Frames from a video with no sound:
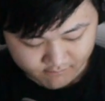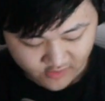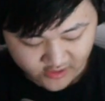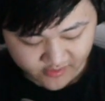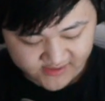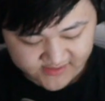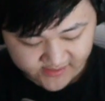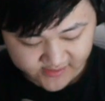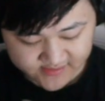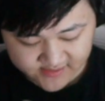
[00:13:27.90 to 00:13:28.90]
on the bright
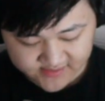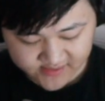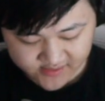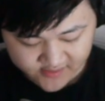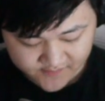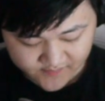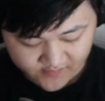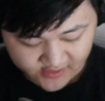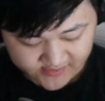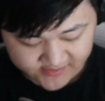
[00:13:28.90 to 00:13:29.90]
side, it is a good sync.
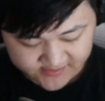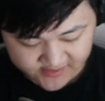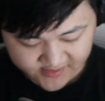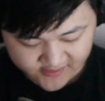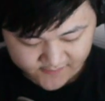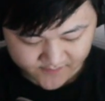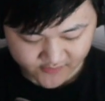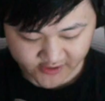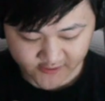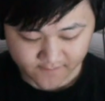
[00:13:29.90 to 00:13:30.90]
It's a good sync,
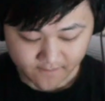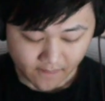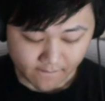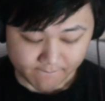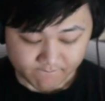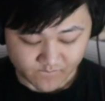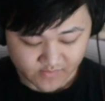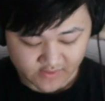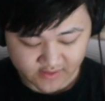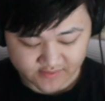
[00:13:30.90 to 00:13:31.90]
right?
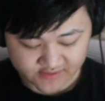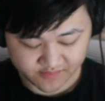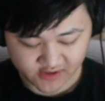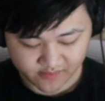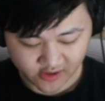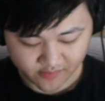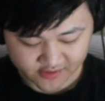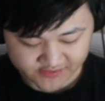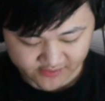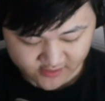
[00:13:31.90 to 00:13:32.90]
Didn't mean to Metal
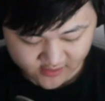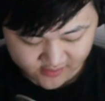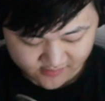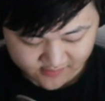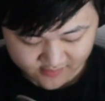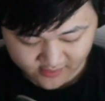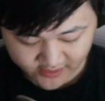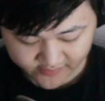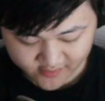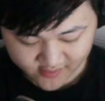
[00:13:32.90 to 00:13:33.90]
Burst there
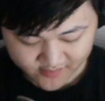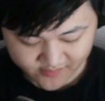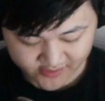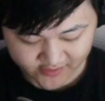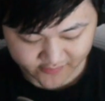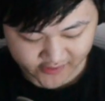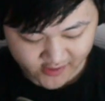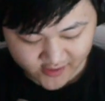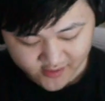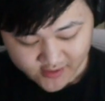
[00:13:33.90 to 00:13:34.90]
either, but here we are.